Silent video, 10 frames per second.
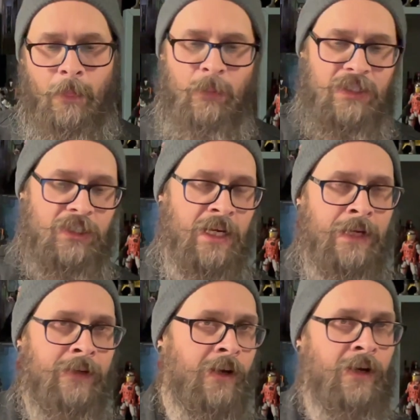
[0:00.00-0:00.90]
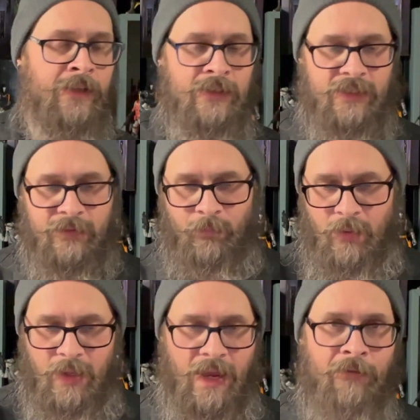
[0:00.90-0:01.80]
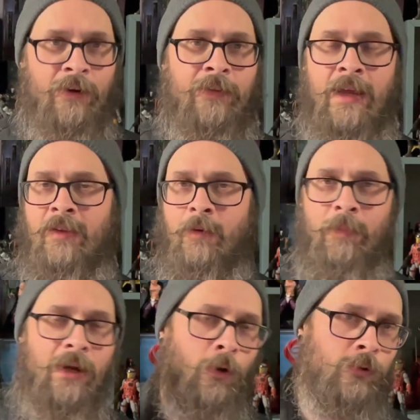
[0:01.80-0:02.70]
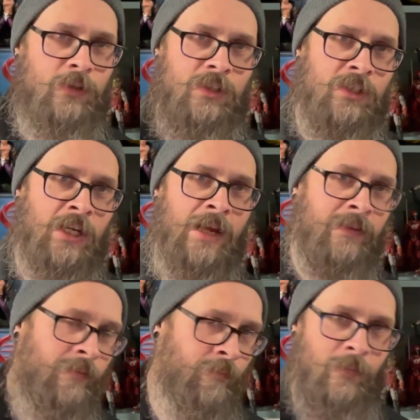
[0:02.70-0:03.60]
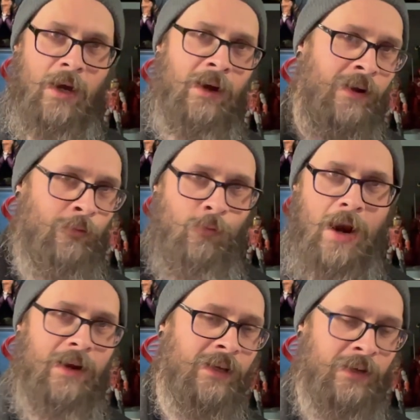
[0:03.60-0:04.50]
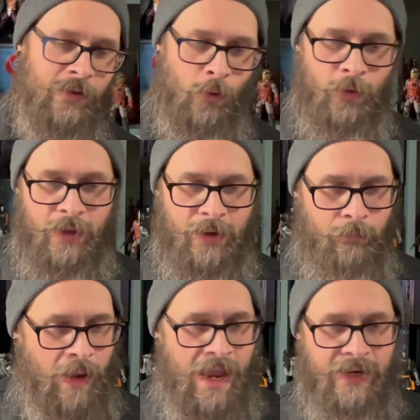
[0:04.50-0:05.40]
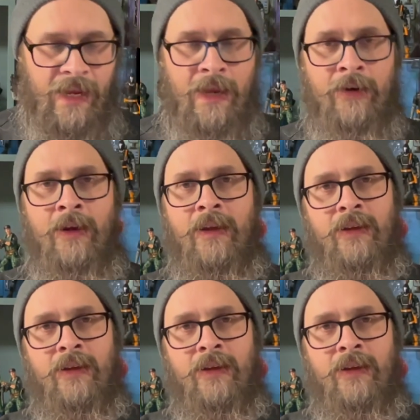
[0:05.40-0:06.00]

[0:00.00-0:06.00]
Machine guns, everything. The big old jet rocket on the back end.